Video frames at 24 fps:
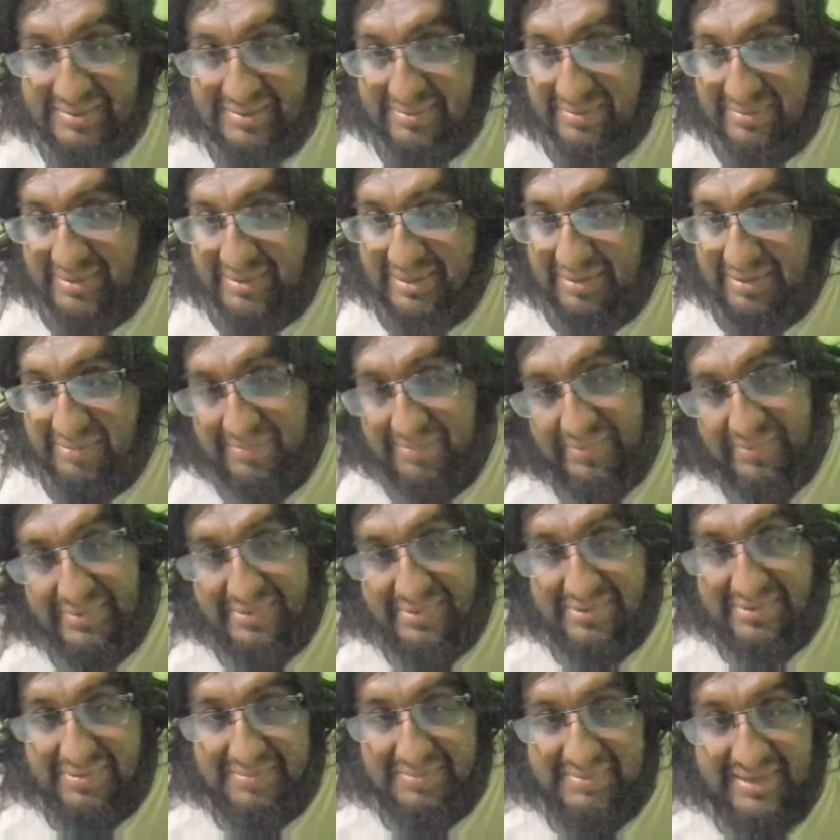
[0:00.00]

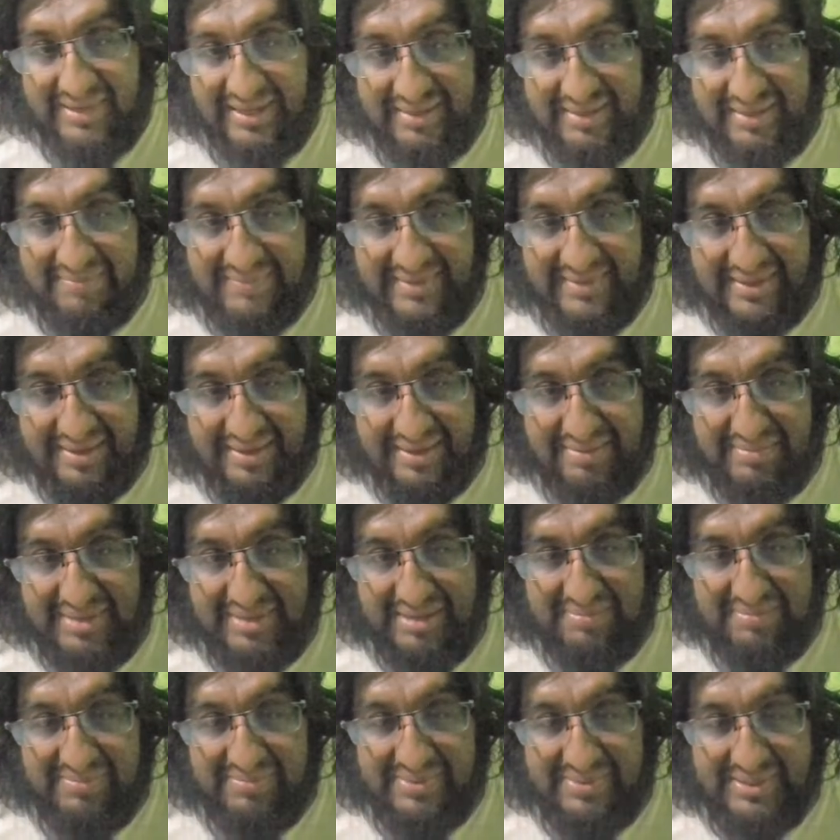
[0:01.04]
to update a
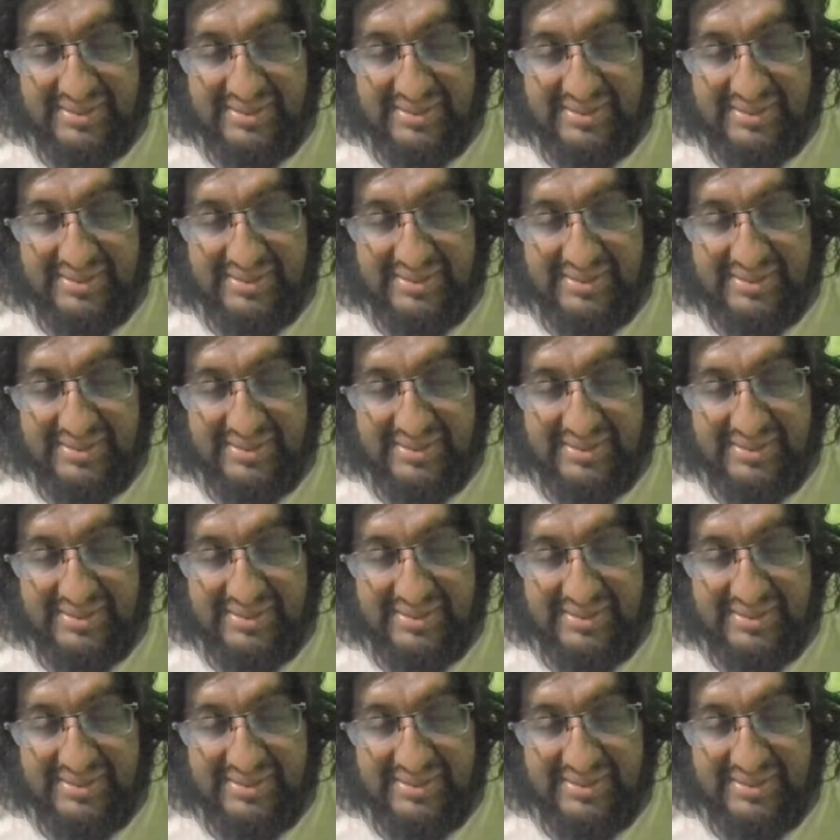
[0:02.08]
map.